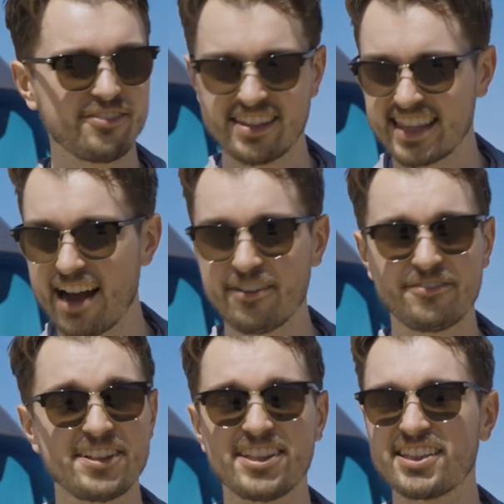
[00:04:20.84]
without
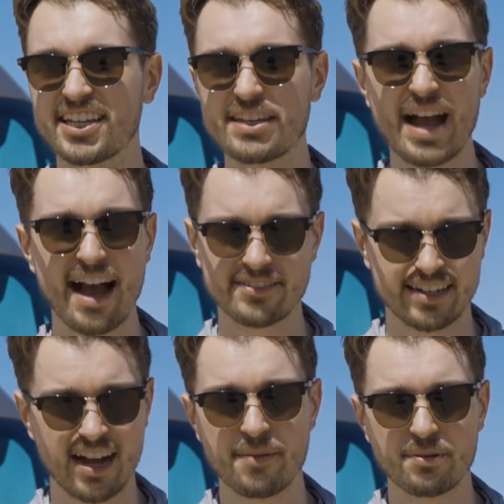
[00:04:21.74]
feeling like you have to
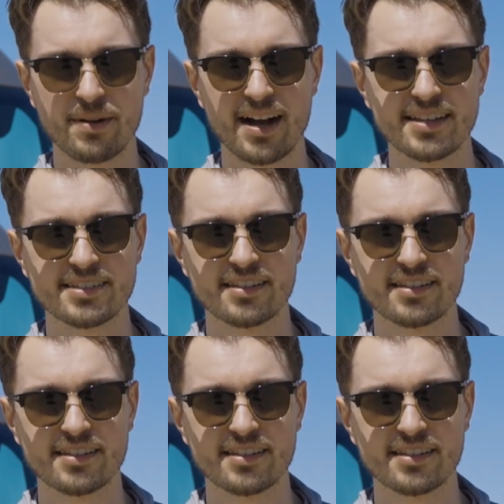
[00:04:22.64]
compromise.